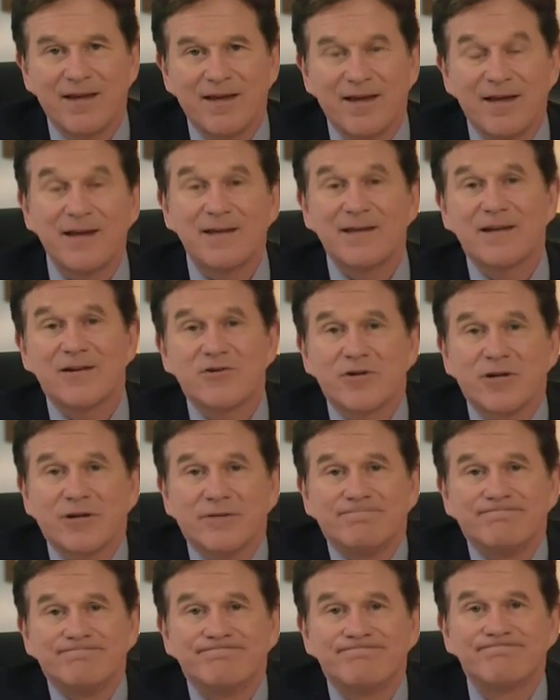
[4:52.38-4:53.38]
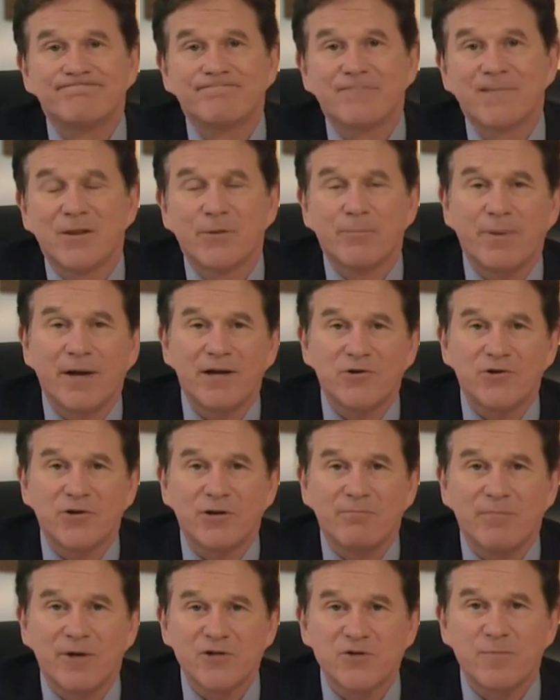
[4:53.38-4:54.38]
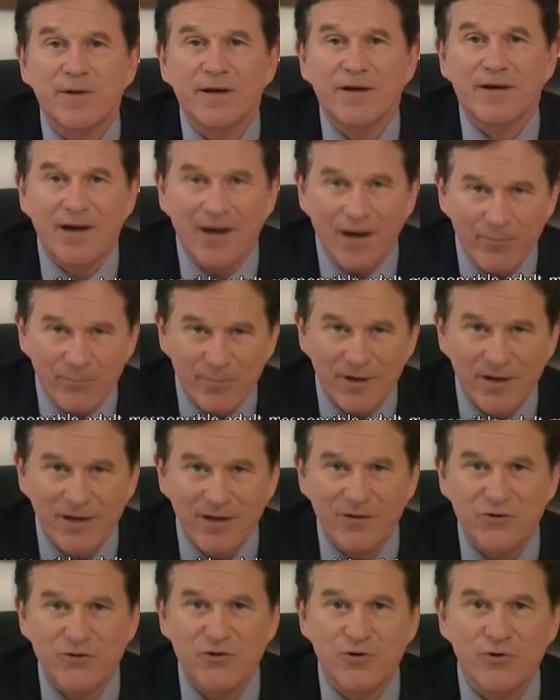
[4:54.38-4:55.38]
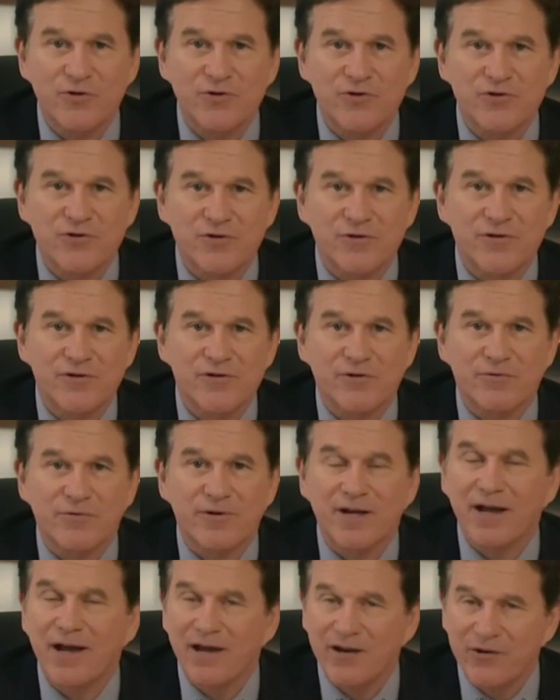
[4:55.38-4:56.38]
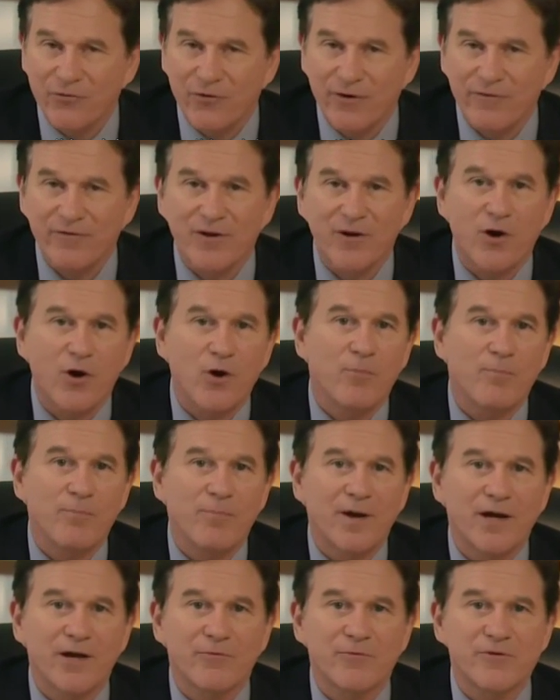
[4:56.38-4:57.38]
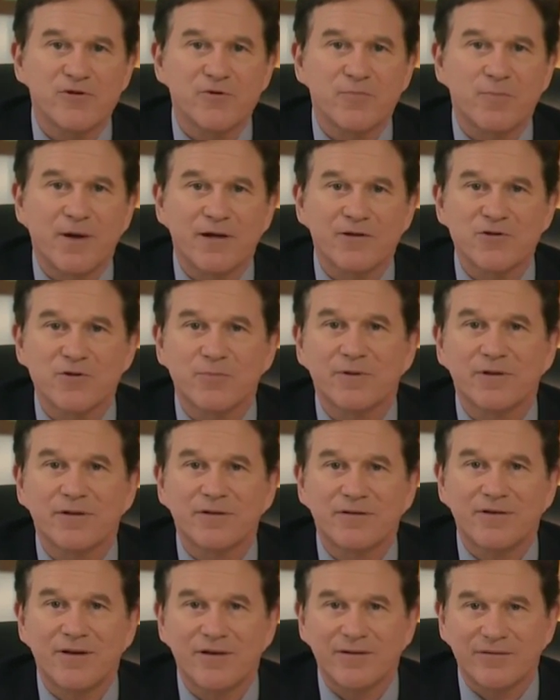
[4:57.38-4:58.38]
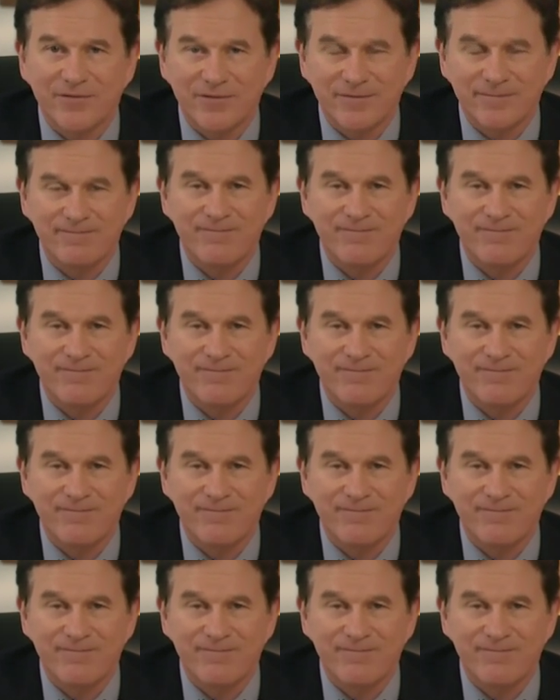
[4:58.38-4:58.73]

In addition, the patient must be accompanied to the surgery and driven home by a responsible adult.